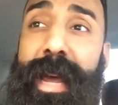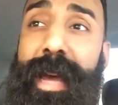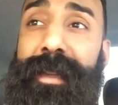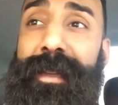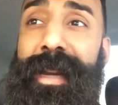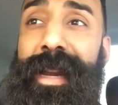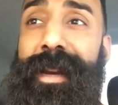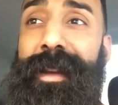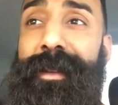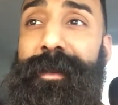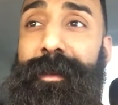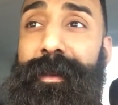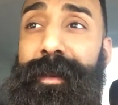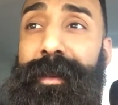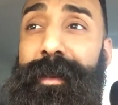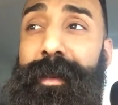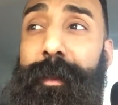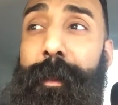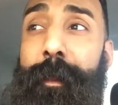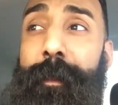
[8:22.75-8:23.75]
it has a lot of
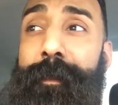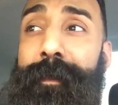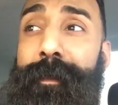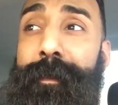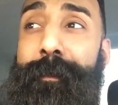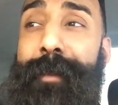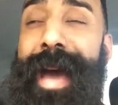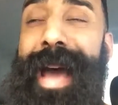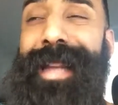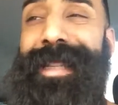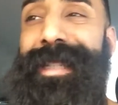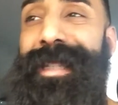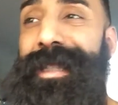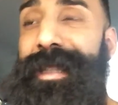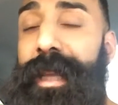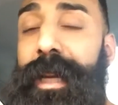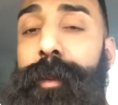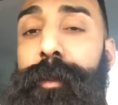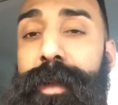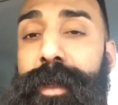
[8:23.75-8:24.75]
bad
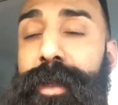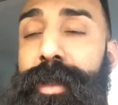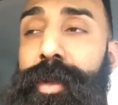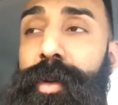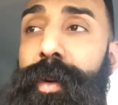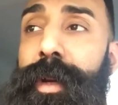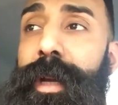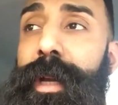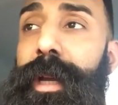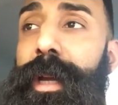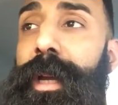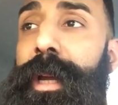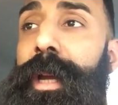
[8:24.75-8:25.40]
stigmas to it.